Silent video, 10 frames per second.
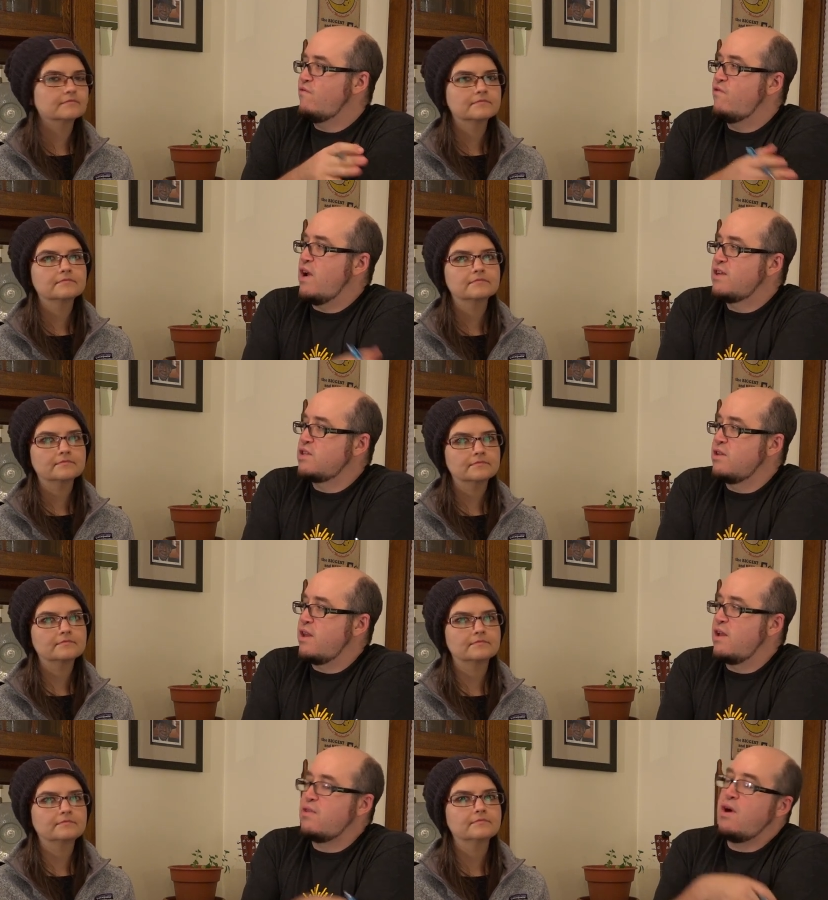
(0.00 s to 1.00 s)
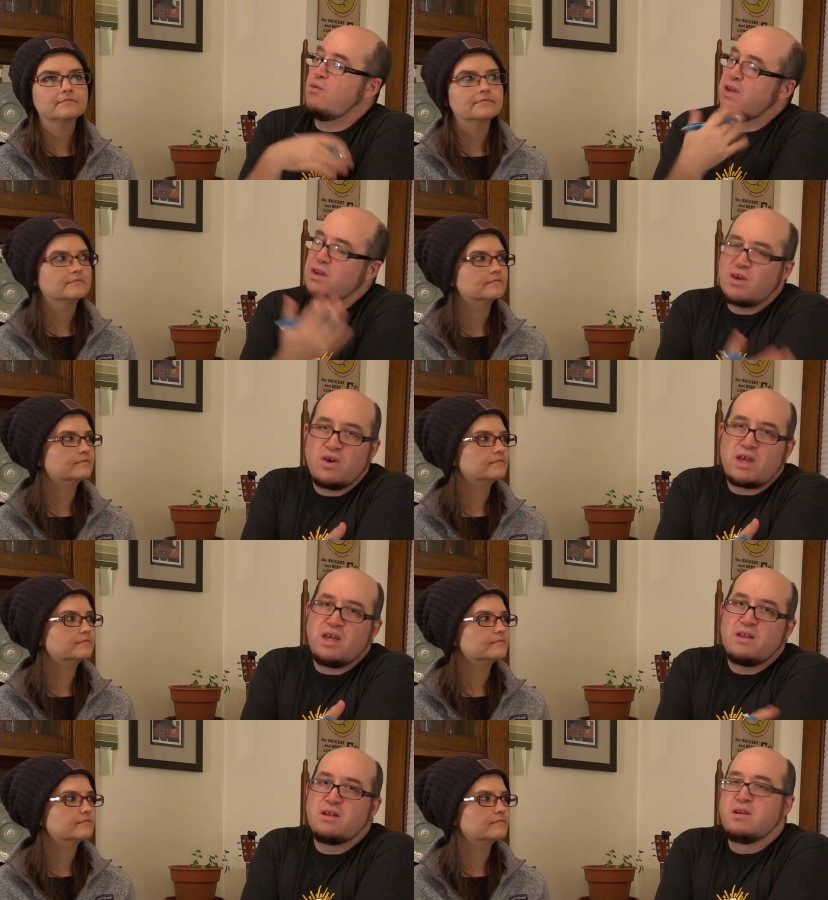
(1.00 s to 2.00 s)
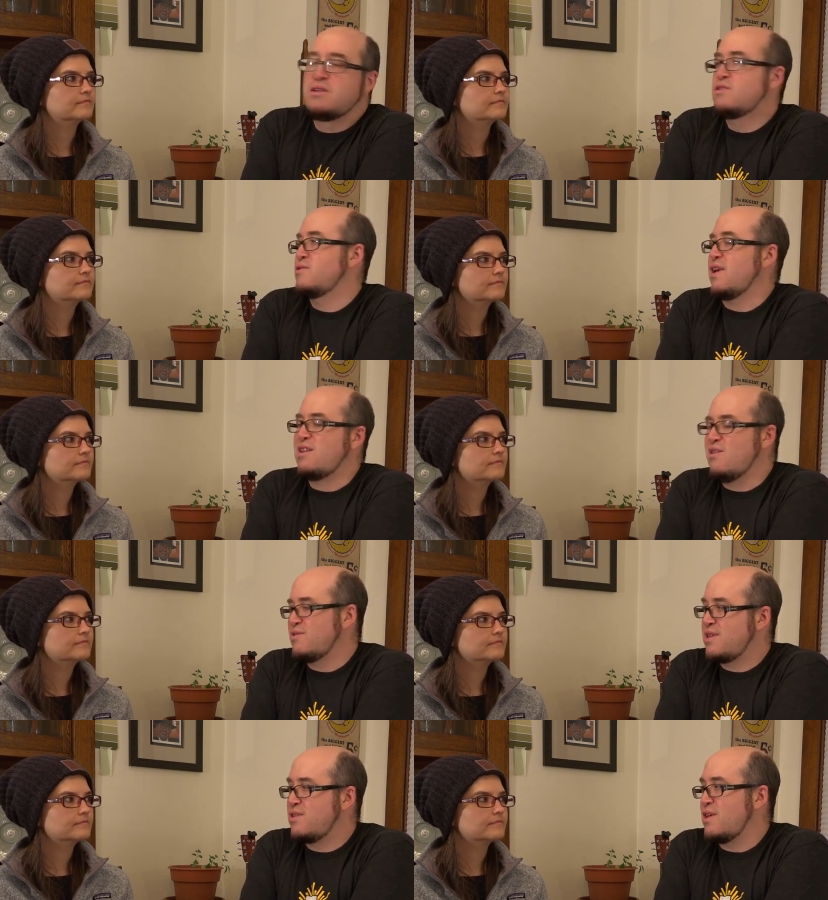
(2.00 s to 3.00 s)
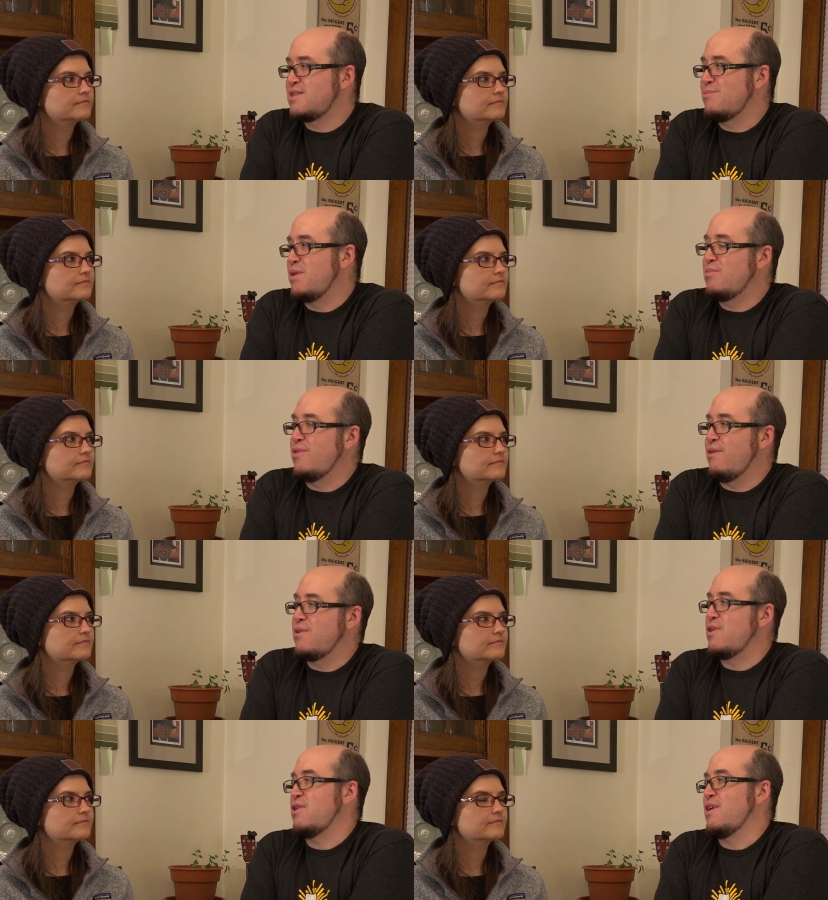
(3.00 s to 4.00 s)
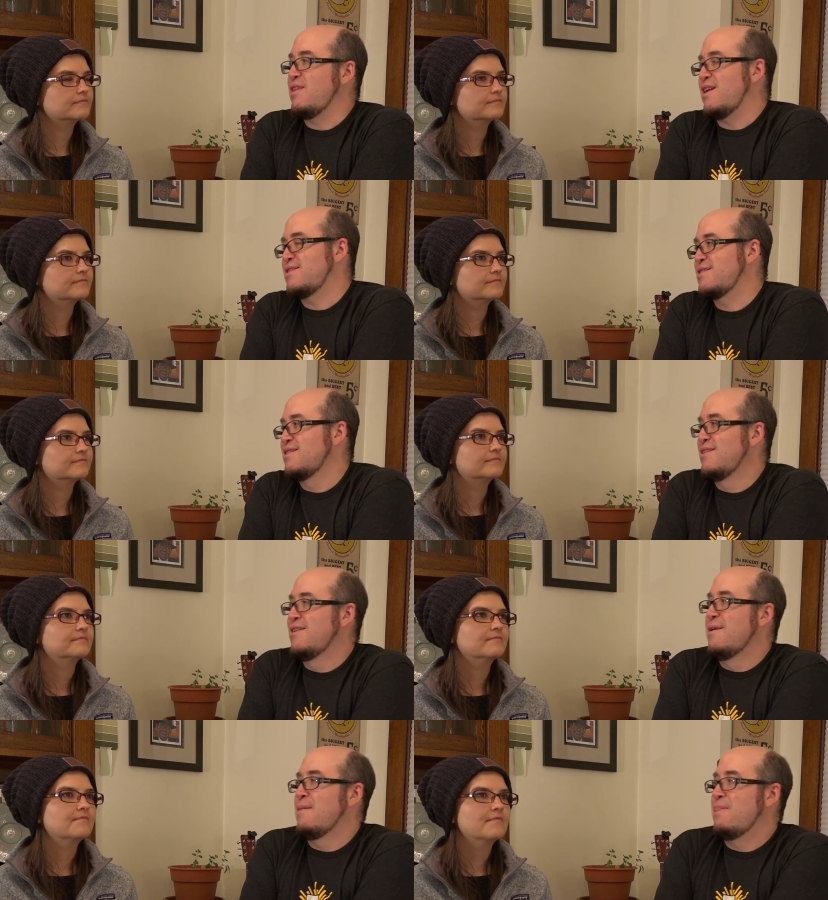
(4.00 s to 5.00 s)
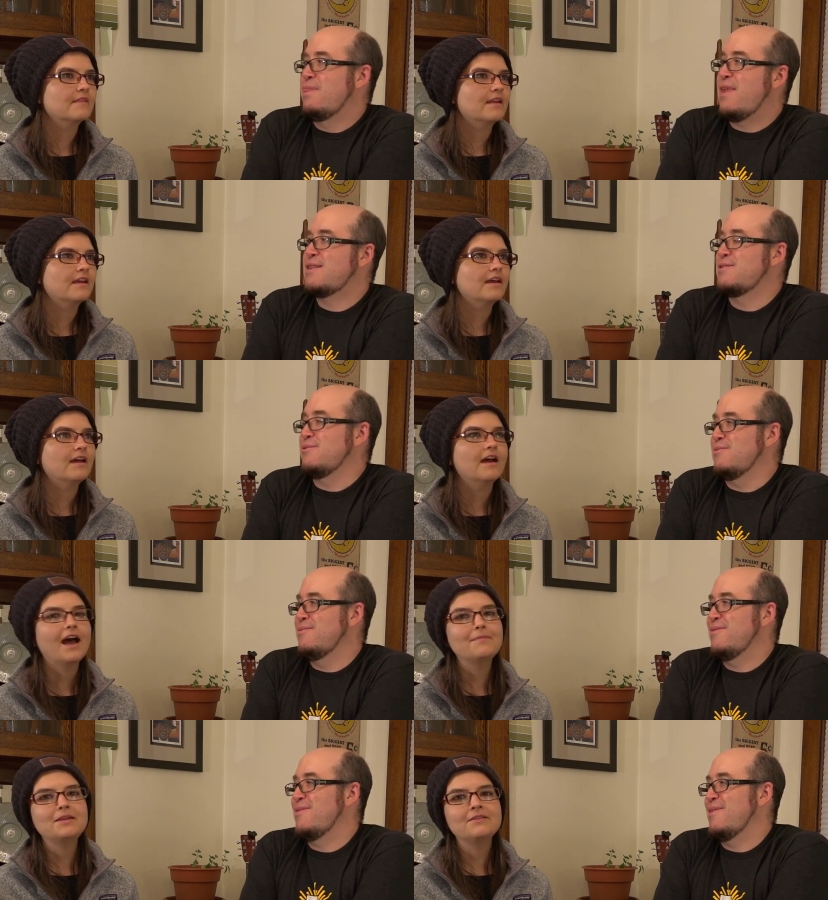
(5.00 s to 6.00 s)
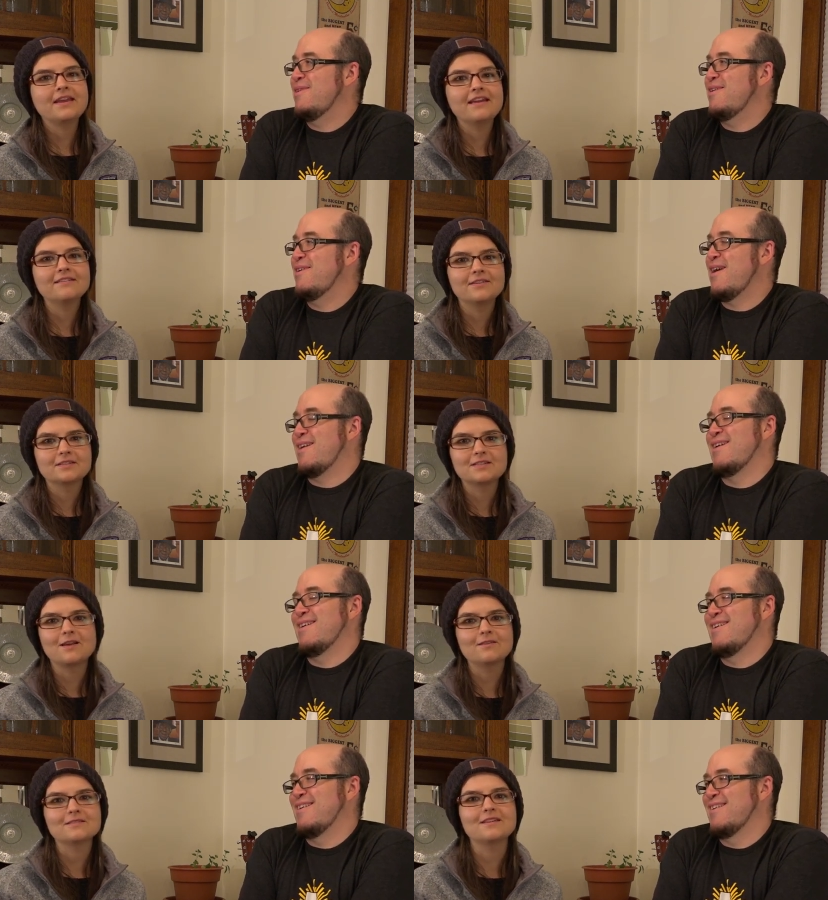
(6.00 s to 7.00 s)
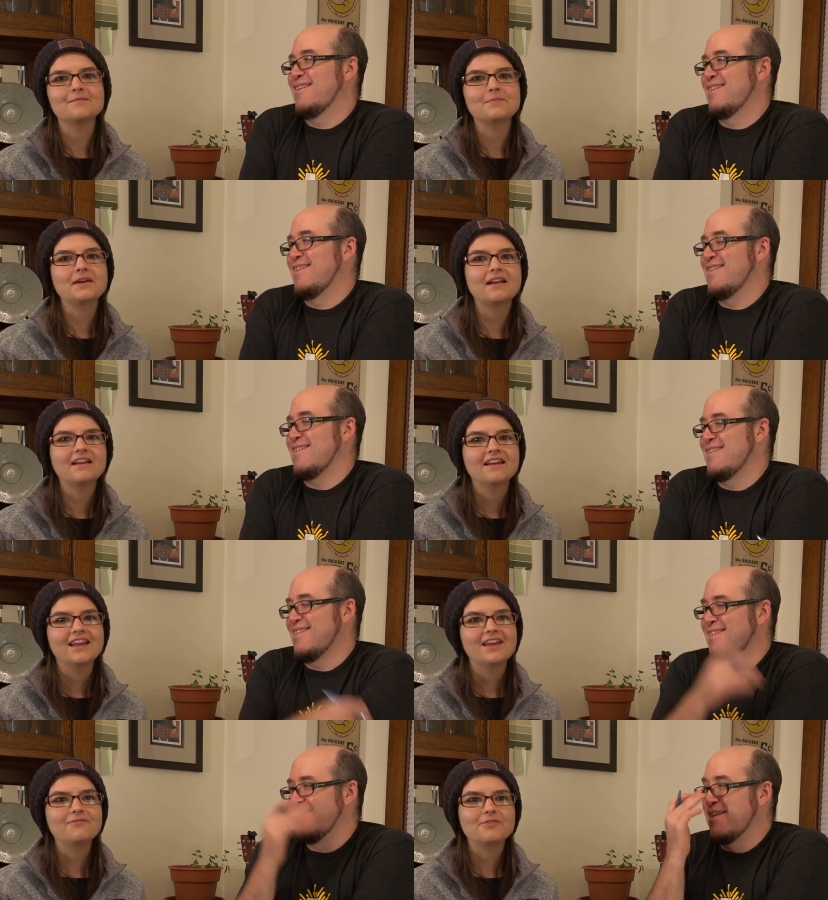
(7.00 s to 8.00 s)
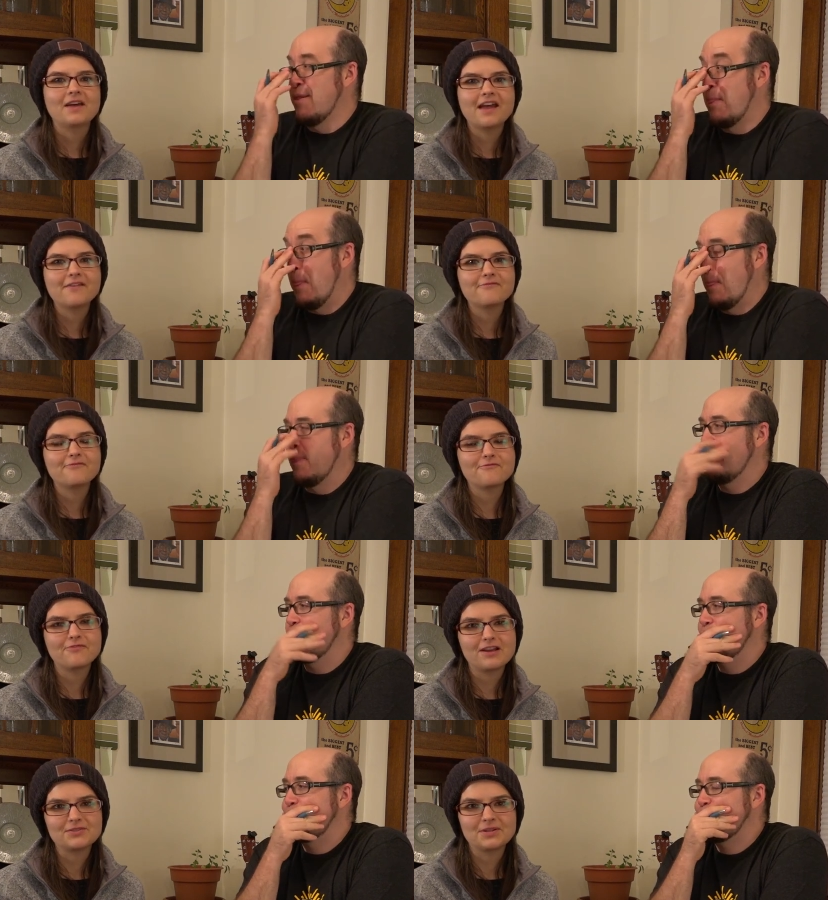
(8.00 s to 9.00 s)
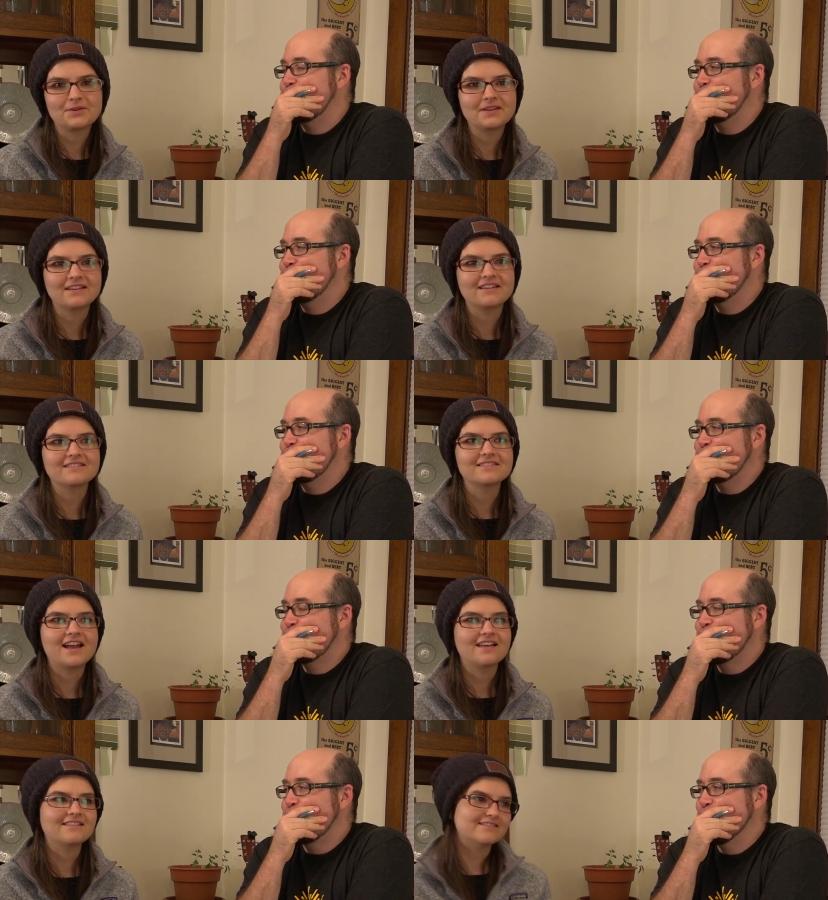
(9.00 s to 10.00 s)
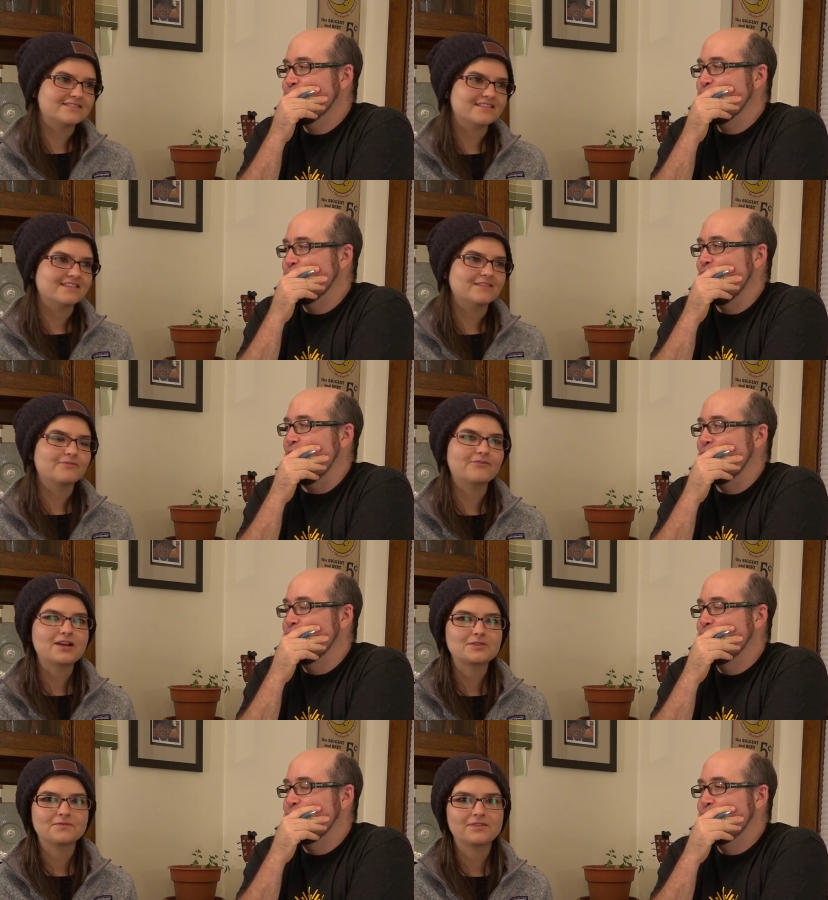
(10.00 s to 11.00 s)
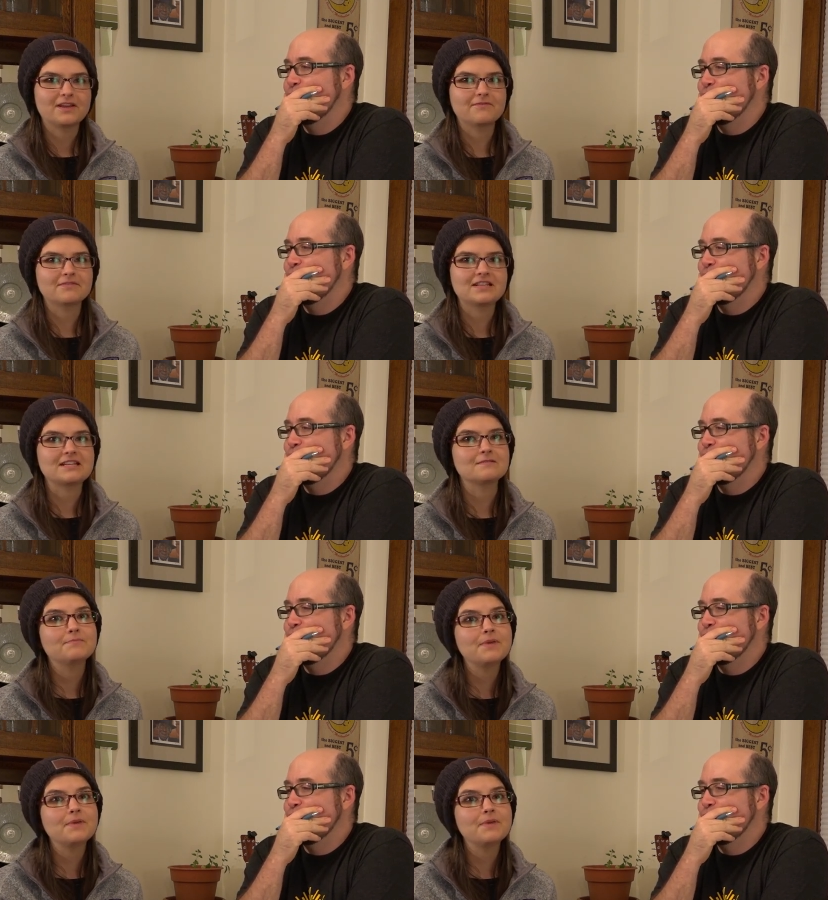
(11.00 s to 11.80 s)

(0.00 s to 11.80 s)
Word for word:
Speaker 1: fresh, and mm -hmm. then I mm-hmm. thought we could cook it. She was like, "Don't suggest to people that we cook it. That's that's a. I I
Speaker 2: mean, you can cook salsa, but if you have fresh ingredients, I just think yeah. fresh flavor tastes